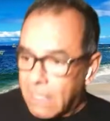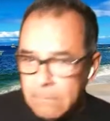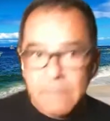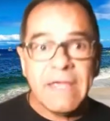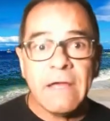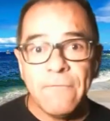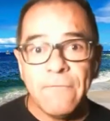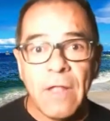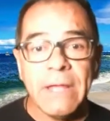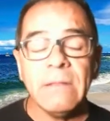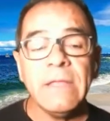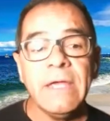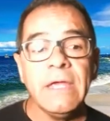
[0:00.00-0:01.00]
tell them to take a
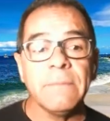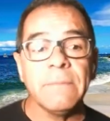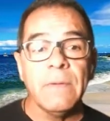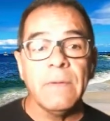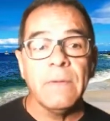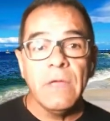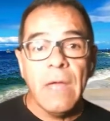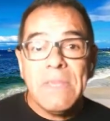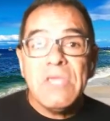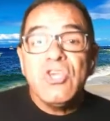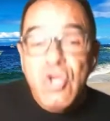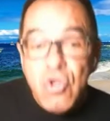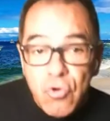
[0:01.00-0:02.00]
flying leap. I
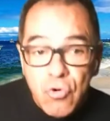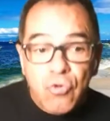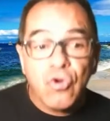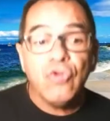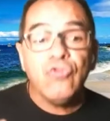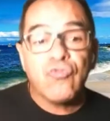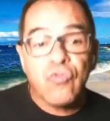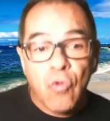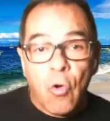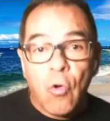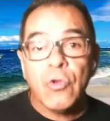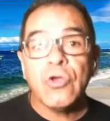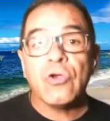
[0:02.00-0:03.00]
mean, you
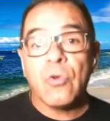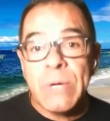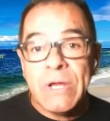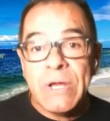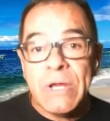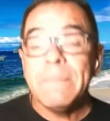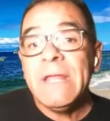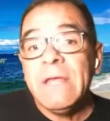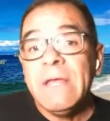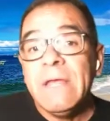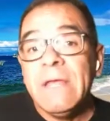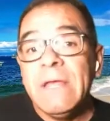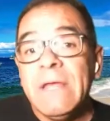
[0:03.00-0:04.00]
control your career. Many of
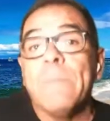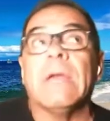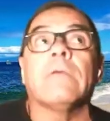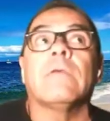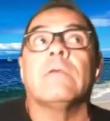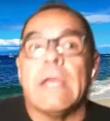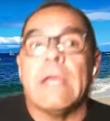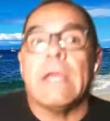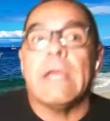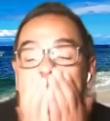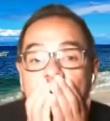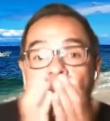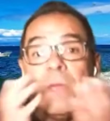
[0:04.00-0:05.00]
us don't because it's like,
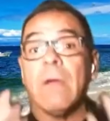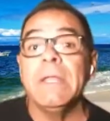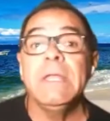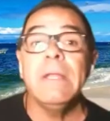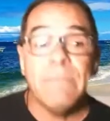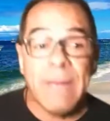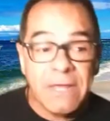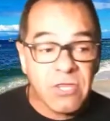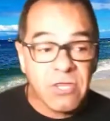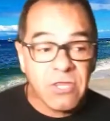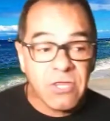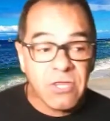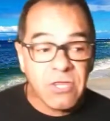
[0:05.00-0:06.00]
I need a
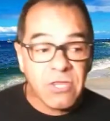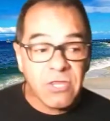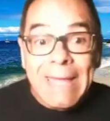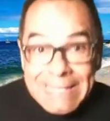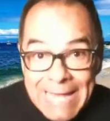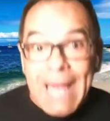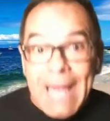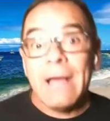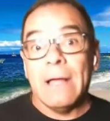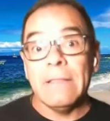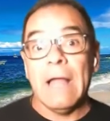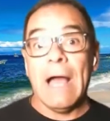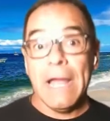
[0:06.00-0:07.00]
paycheck. Yeah,
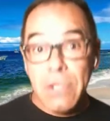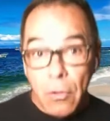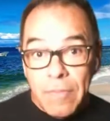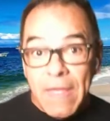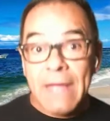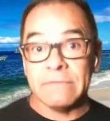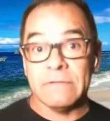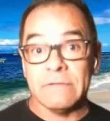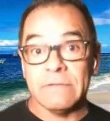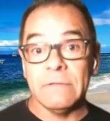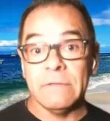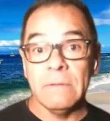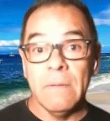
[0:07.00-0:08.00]
I know that.
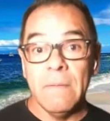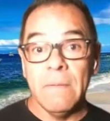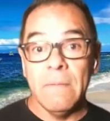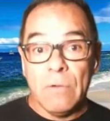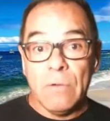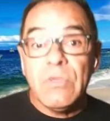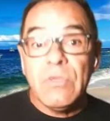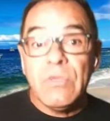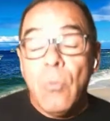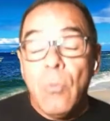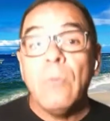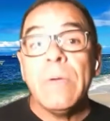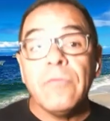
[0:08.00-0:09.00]
But you know
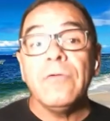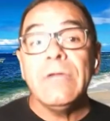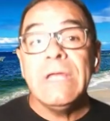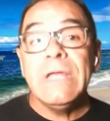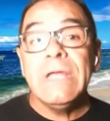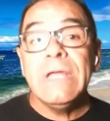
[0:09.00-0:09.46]
what we also need